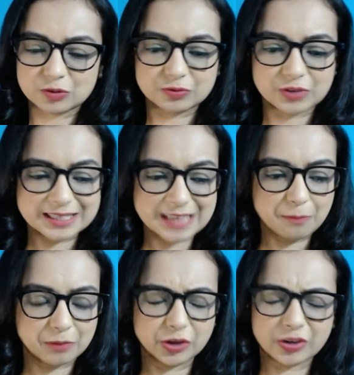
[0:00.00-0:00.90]
For example,
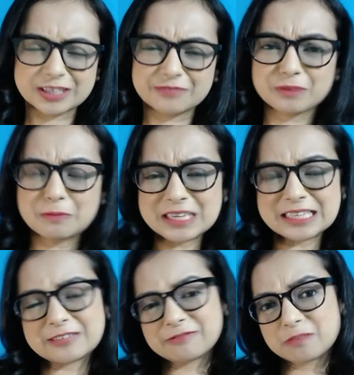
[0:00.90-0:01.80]
you're a completely
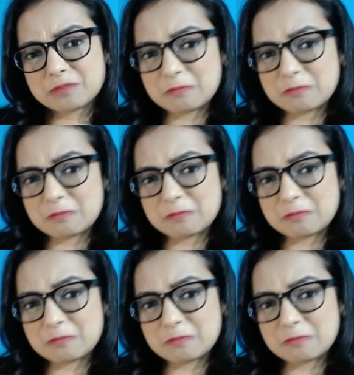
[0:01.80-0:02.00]
different